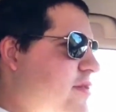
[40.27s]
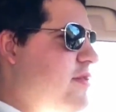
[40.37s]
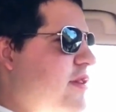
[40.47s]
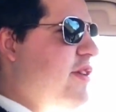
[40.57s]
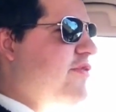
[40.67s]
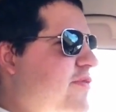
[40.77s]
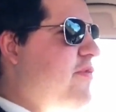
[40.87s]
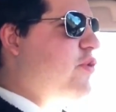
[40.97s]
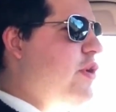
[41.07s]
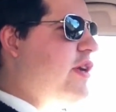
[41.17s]
If
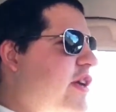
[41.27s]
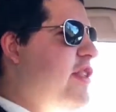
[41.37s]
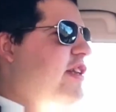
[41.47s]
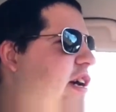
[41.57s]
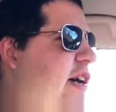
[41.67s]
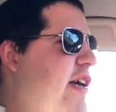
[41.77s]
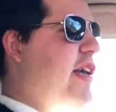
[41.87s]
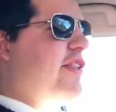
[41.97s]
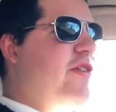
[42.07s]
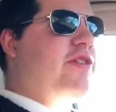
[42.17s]
Ugin doesn't die, I
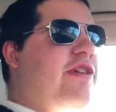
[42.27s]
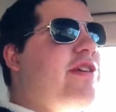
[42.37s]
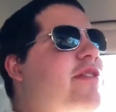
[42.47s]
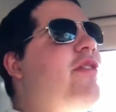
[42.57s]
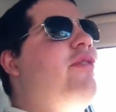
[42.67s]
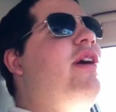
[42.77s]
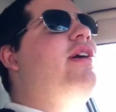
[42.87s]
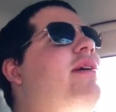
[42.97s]
guess all the dragons don't die.